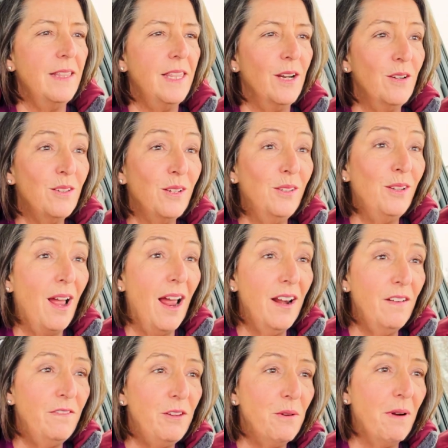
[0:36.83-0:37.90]
there's a
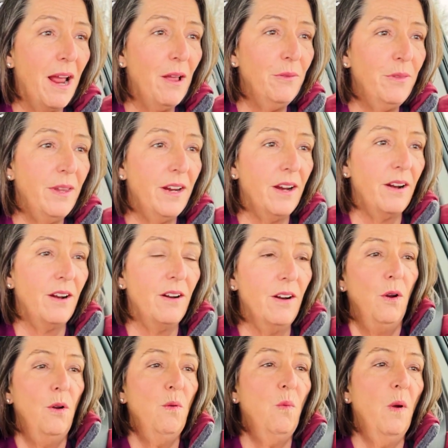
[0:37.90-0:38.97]
lot of you out there who,